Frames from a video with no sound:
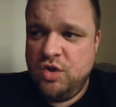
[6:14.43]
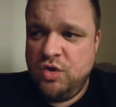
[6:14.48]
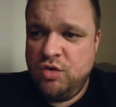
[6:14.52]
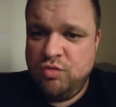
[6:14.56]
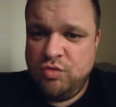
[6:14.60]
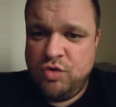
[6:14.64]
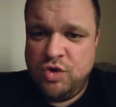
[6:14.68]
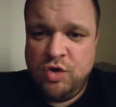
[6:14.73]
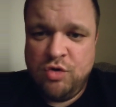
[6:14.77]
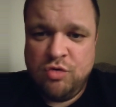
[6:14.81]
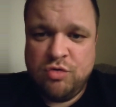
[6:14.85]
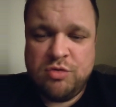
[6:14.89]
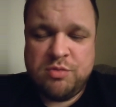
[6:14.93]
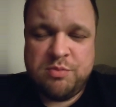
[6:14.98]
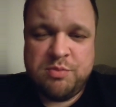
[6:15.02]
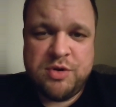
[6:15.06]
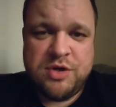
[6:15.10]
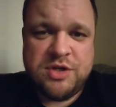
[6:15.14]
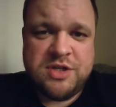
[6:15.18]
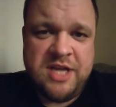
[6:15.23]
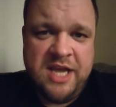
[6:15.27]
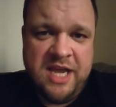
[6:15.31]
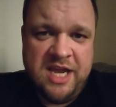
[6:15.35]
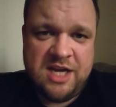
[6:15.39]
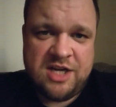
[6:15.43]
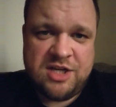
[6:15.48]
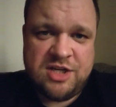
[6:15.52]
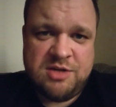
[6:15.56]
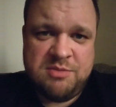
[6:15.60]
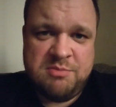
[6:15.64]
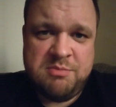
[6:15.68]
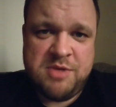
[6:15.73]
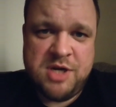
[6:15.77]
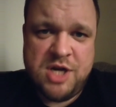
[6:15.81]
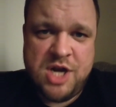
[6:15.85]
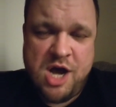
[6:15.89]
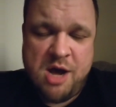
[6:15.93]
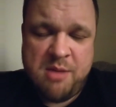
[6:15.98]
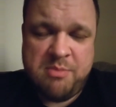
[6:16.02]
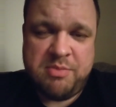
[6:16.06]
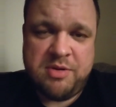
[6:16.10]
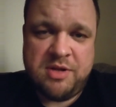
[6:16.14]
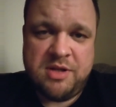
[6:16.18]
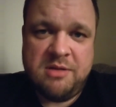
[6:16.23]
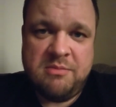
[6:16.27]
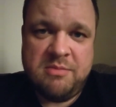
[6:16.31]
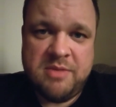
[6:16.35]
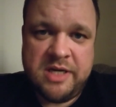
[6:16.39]
You don't protect
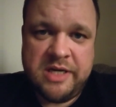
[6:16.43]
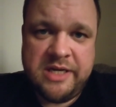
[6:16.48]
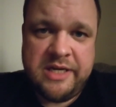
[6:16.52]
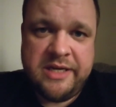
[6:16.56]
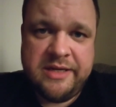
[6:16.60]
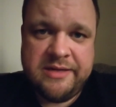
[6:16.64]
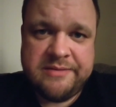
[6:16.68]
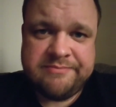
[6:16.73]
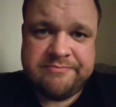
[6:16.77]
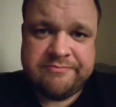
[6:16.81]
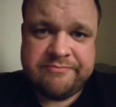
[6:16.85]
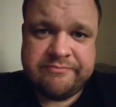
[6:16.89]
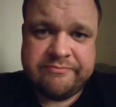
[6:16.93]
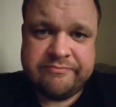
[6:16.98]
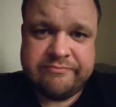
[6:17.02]
monopoly money.